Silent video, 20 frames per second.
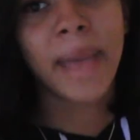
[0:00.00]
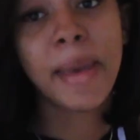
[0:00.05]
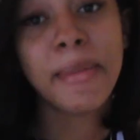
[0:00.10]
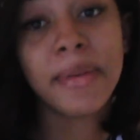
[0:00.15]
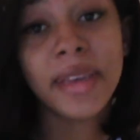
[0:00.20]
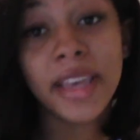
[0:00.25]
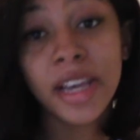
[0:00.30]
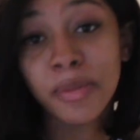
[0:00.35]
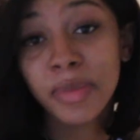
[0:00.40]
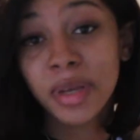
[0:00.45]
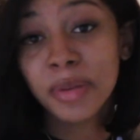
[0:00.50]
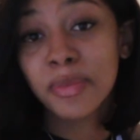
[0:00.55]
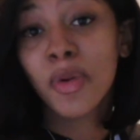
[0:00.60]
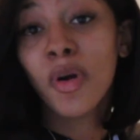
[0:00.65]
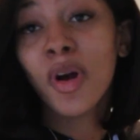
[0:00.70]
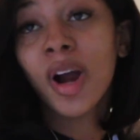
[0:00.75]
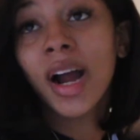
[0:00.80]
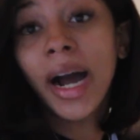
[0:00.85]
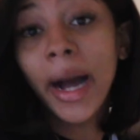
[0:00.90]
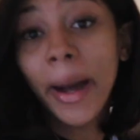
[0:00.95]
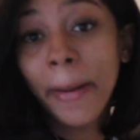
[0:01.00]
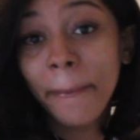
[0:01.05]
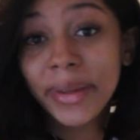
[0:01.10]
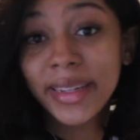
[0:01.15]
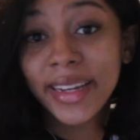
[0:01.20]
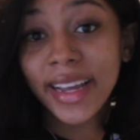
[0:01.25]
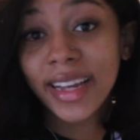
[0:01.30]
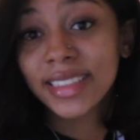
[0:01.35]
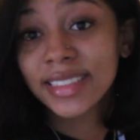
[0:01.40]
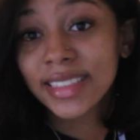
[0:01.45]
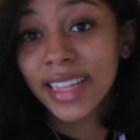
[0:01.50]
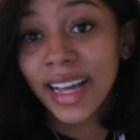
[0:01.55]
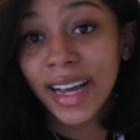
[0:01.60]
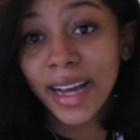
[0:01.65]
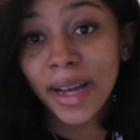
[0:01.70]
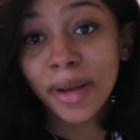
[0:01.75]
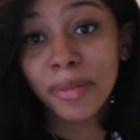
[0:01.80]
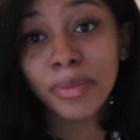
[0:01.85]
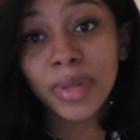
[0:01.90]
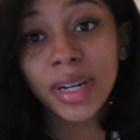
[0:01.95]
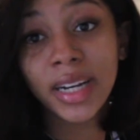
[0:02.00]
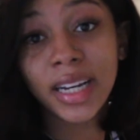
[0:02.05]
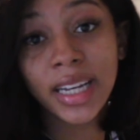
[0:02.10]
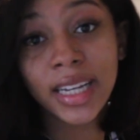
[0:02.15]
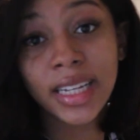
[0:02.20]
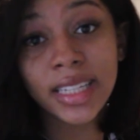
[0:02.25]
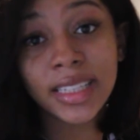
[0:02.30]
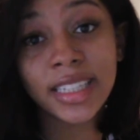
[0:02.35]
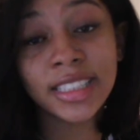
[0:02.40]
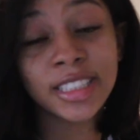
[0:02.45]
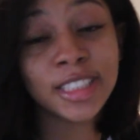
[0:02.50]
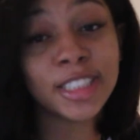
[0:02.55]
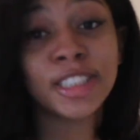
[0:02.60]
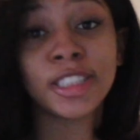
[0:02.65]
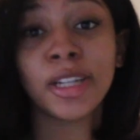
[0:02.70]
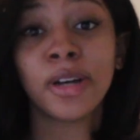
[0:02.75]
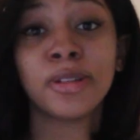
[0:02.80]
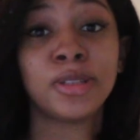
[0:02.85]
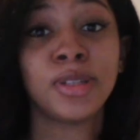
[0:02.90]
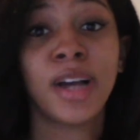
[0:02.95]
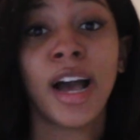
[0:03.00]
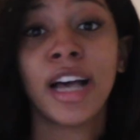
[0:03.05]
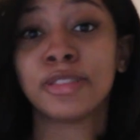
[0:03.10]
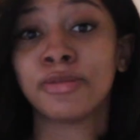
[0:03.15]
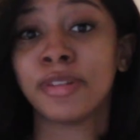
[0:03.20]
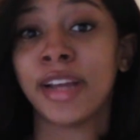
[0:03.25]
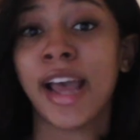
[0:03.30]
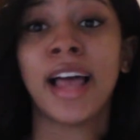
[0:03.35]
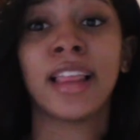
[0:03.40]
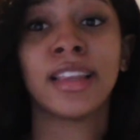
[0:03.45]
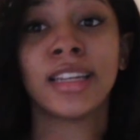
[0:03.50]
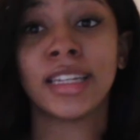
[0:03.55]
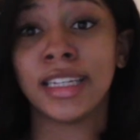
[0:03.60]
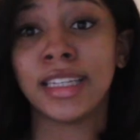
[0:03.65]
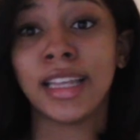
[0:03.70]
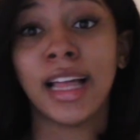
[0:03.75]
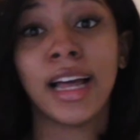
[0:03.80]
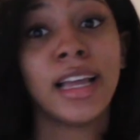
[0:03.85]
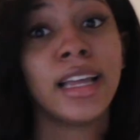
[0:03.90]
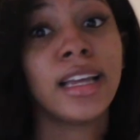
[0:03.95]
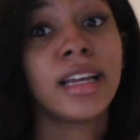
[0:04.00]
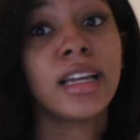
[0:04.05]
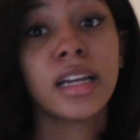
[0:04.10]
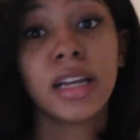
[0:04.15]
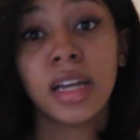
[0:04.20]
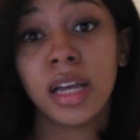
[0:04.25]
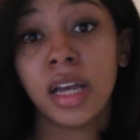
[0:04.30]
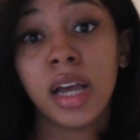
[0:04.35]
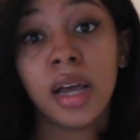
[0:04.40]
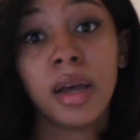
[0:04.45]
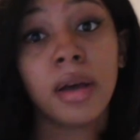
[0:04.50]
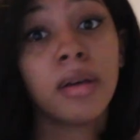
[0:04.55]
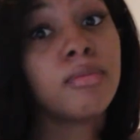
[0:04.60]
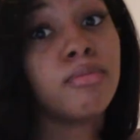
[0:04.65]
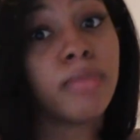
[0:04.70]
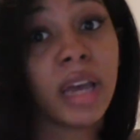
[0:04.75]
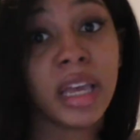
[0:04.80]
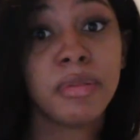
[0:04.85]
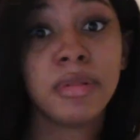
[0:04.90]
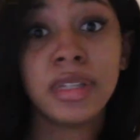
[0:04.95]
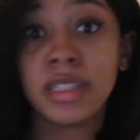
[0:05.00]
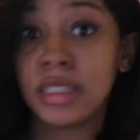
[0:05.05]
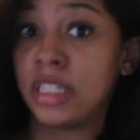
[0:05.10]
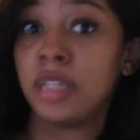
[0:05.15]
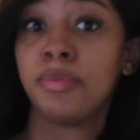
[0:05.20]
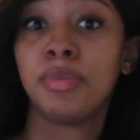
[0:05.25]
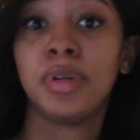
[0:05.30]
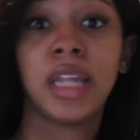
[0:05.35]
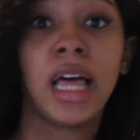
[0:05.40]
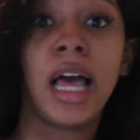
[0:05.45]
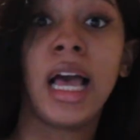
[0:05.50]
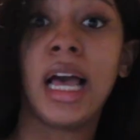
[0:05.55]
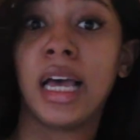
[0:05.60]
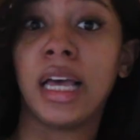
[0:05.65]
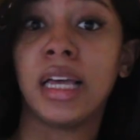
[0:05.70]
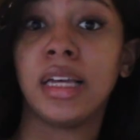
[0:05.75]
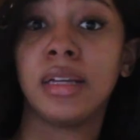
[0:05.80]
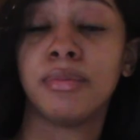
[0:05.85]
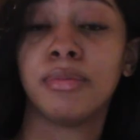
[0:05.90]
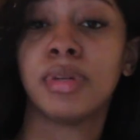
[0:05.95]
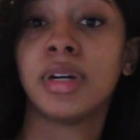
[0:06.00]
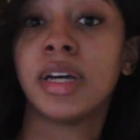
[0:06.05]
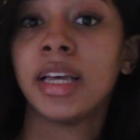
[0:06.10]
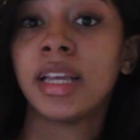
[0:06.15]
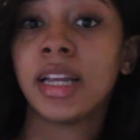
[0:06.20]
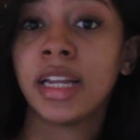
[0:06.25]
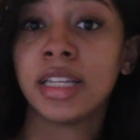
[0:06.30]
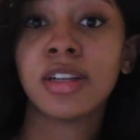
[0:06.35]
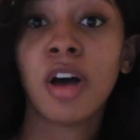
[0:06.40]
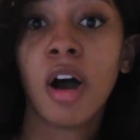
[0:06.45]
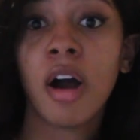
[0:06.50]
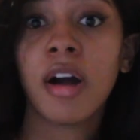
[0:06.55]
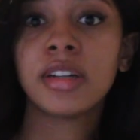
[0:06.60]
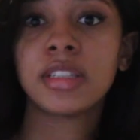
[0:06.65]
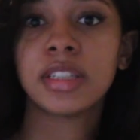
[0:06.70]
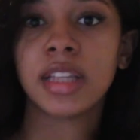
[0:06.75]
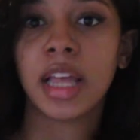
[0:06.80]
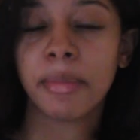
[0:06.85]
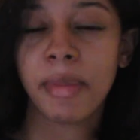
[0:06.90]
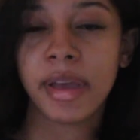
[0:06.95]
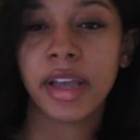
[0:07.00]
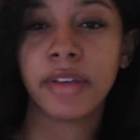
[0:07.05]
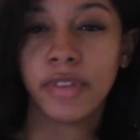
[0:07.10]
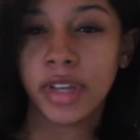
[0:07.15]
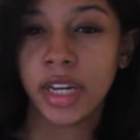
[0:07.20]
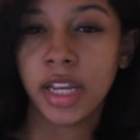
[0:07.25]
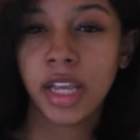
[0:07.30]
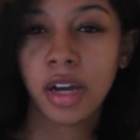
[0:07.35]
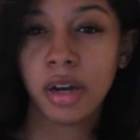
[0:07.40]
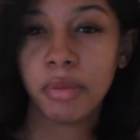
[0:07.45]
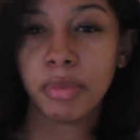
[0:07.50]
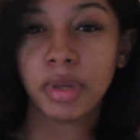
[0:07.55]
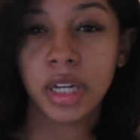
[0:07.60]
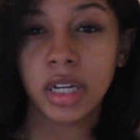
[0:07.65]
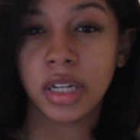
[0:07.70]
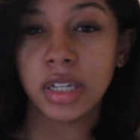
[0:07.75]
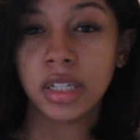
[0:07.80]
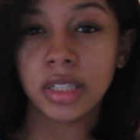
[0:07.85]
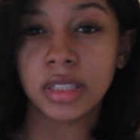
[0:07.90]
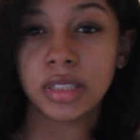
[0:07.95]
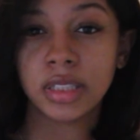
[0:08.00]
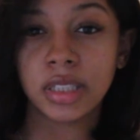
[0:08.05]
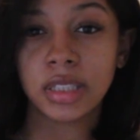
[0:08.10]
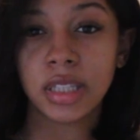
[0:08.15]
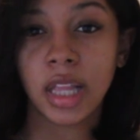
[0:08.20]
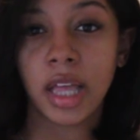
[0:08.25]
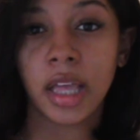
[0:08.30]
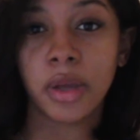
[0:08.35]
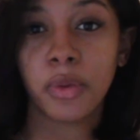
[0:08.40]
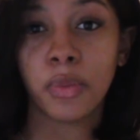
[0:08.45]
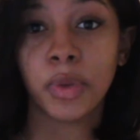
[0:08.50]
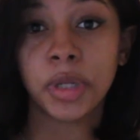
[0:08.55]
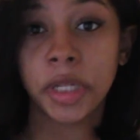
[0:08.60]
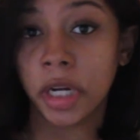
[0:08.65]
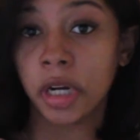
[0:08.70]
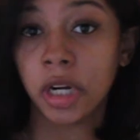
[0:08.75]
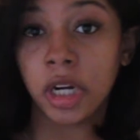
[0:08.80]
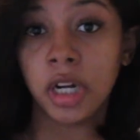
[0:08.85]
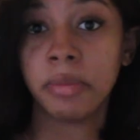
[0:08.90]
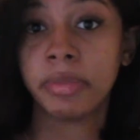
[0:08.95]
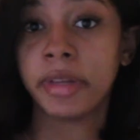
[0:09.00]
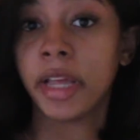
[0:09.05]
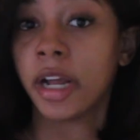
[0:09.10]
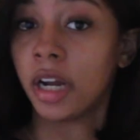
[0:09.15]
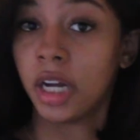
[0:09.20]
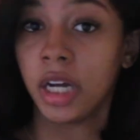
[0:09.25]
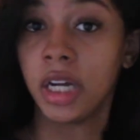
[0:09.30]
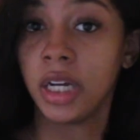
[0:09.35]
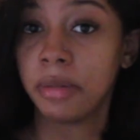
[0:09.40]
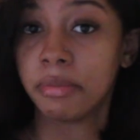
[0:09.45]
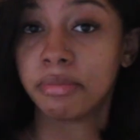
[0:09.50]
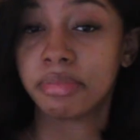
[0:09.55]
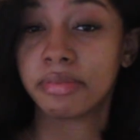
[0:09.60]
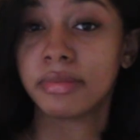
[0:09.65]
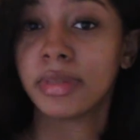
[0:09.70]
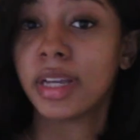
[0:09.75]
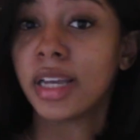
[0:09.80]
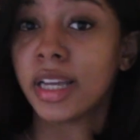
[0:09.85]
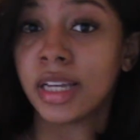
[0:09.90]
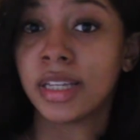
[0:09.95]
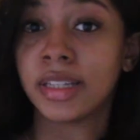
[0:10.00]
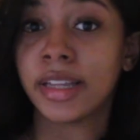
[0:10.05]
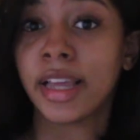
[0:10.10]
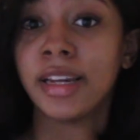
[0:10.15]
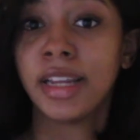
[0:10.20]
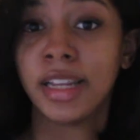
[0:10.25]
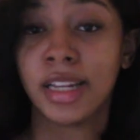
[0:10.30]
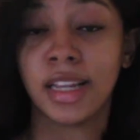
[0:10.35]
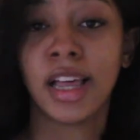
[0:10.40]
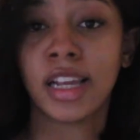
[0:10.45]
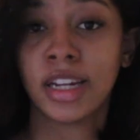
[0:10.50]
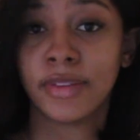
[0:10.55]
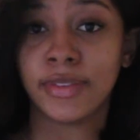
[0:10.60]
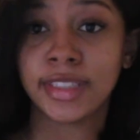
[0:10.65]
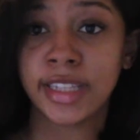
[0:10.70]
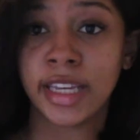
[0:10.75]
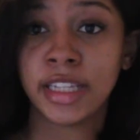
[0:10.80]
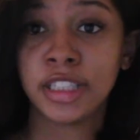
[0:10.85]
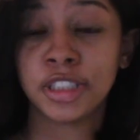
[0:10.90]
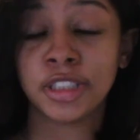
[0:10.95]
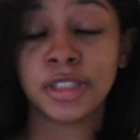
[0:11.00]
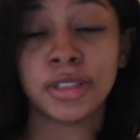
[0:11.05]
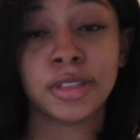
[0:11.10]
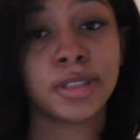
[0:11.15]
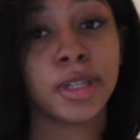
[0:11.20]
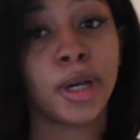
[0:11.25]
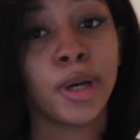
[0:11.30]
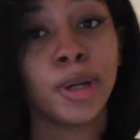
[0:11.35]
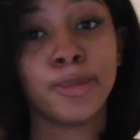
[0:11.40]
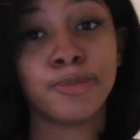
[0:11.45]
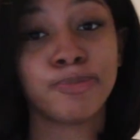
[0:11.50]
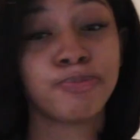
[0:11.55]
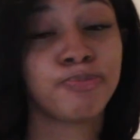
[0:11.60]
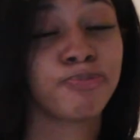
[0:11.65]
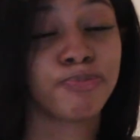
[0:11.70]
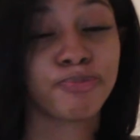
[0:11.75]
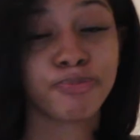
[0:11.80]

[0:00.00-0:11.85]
maybe he'll be more up next time but this just shows you guys reality like babies sleep a lot but it is hard to like make a video because it's like when they're up they're up and they need a lot of attention so